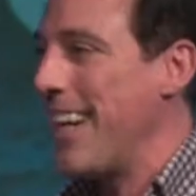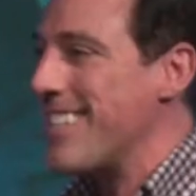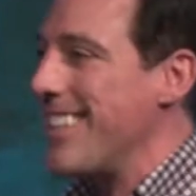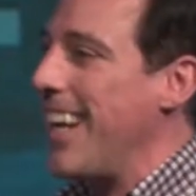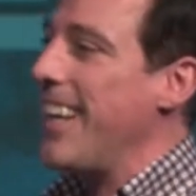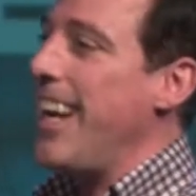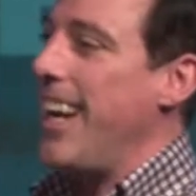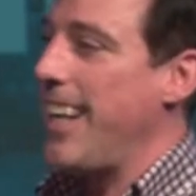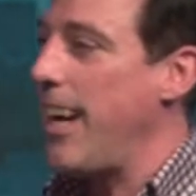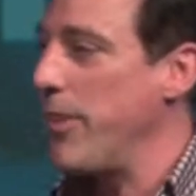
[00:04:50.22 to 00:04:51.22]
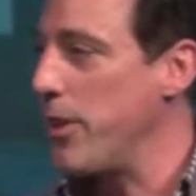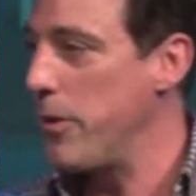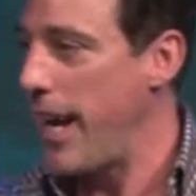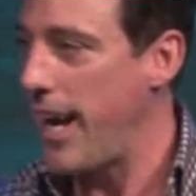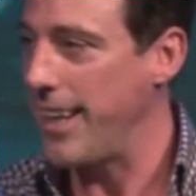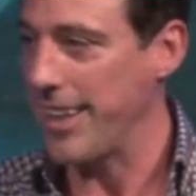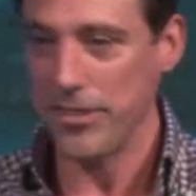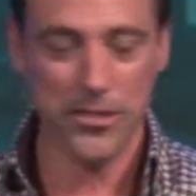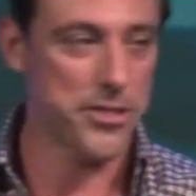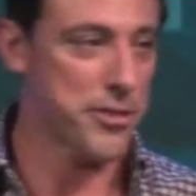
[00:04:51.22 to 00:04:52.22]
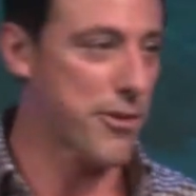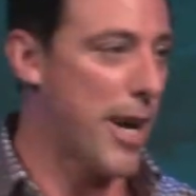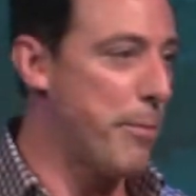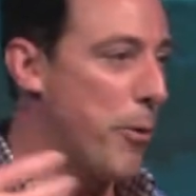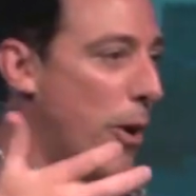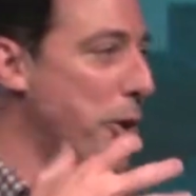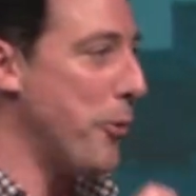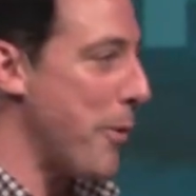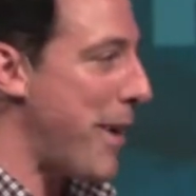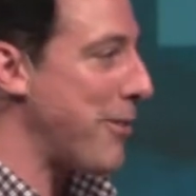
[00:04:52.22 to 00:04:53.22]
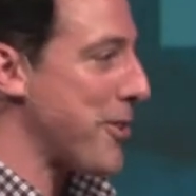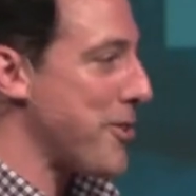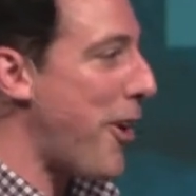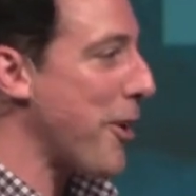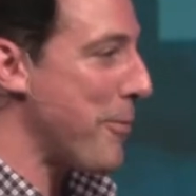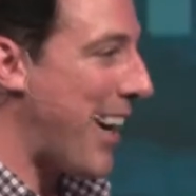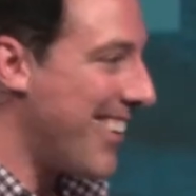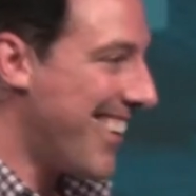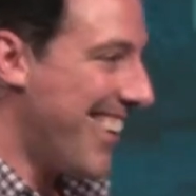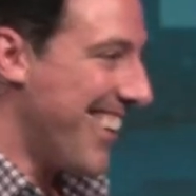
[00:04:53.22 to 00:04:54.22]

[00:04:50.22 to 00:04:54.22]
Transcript: Imagine that, and having the headings describing what you were about to talk about.